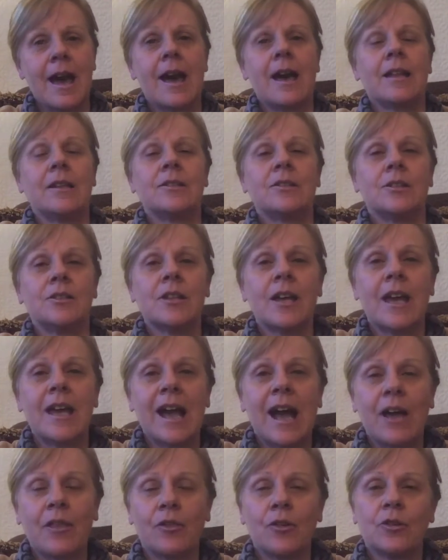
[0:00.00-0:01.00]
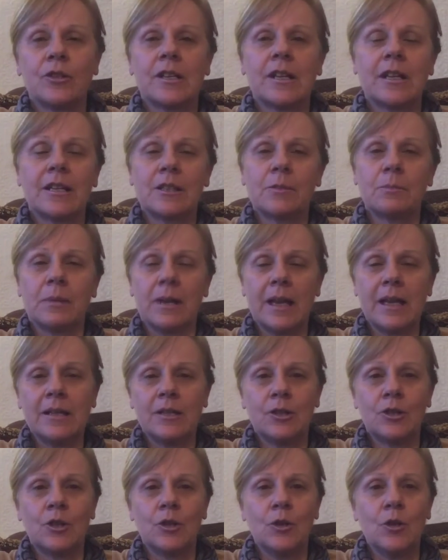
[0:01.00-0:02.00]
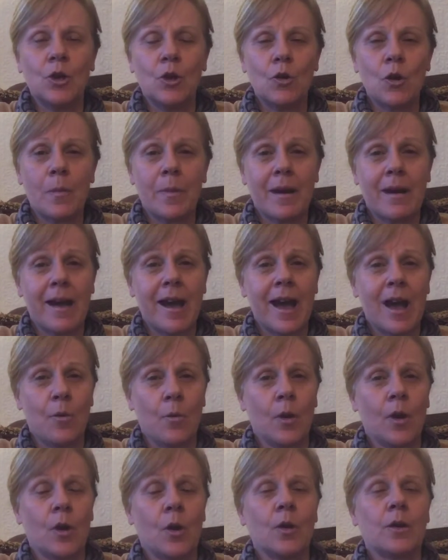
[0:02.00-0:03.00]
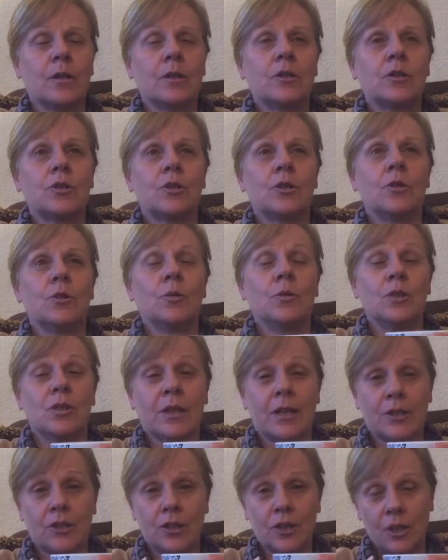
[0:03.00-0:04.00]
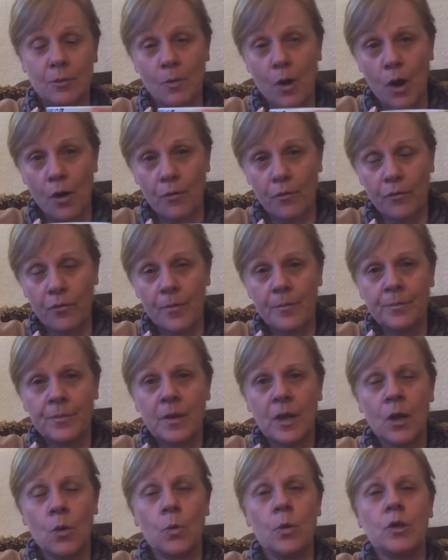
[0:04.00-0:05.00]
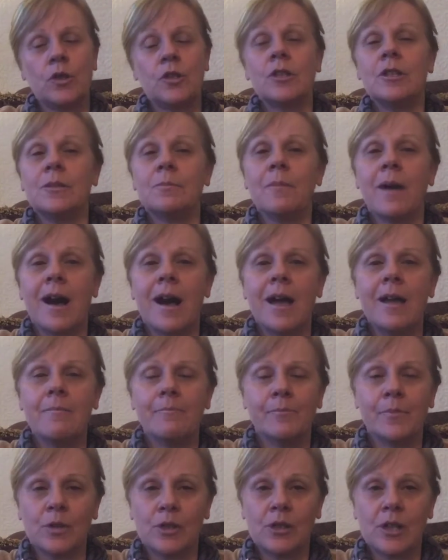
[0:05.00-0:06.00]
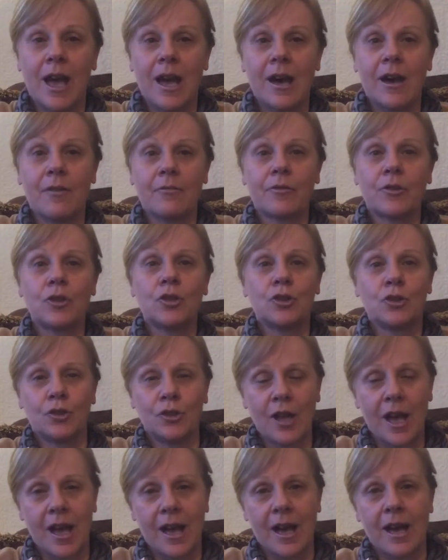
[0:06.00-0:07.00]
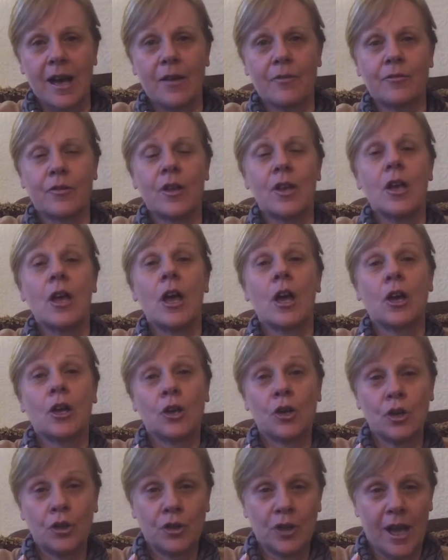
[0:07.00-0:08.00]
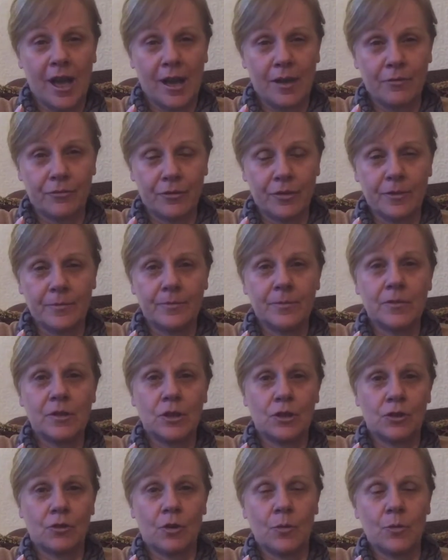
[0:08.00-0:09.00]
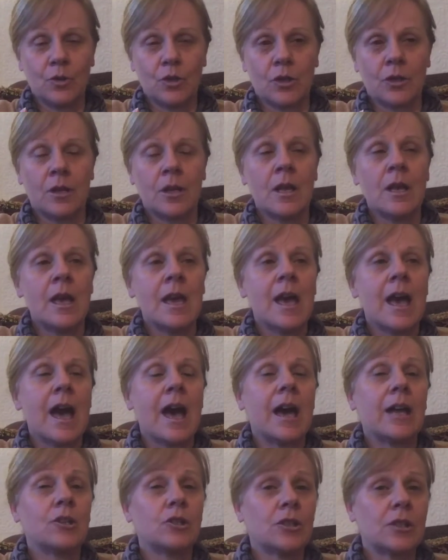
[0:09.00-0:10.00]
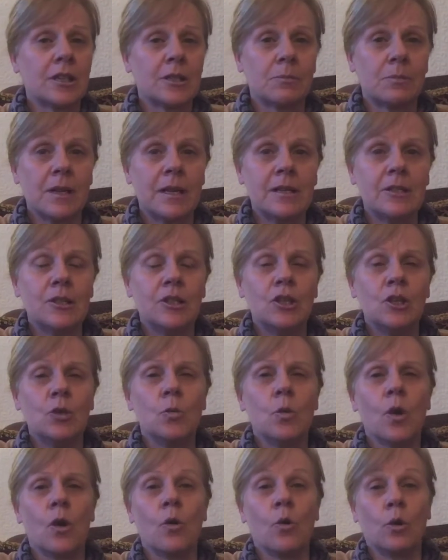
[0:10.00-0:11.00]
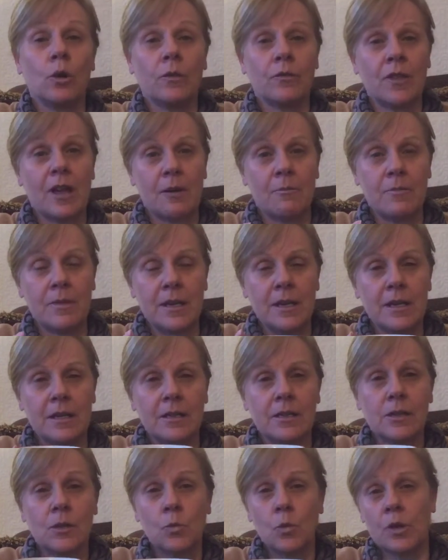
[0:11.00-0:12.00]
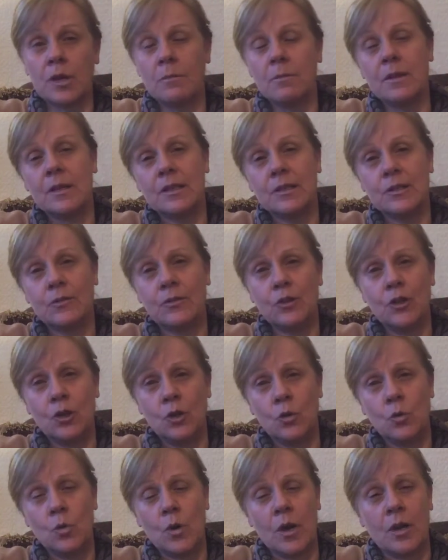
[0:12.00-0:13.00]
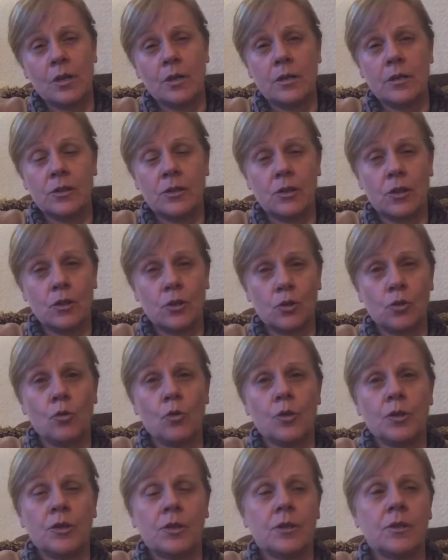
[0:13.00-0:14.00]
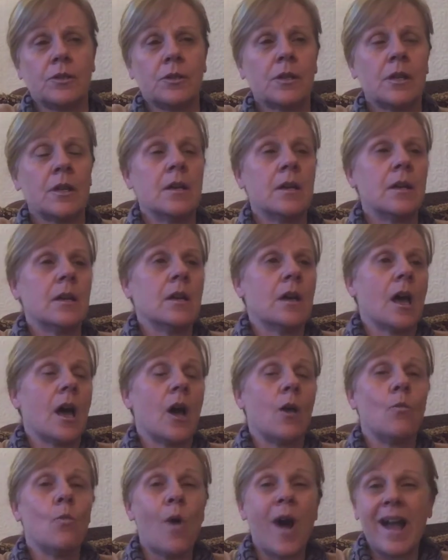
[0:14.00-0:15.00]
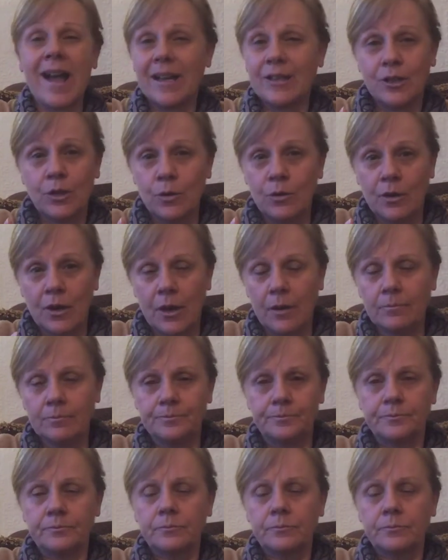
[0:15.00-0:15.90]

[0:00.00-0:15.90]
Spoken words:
and today I thought I'd explain to you about how we're going to section them off, which is my must have, should have, could have description, and just explain to you what all of that means, what it means for you as sources, and why I do that.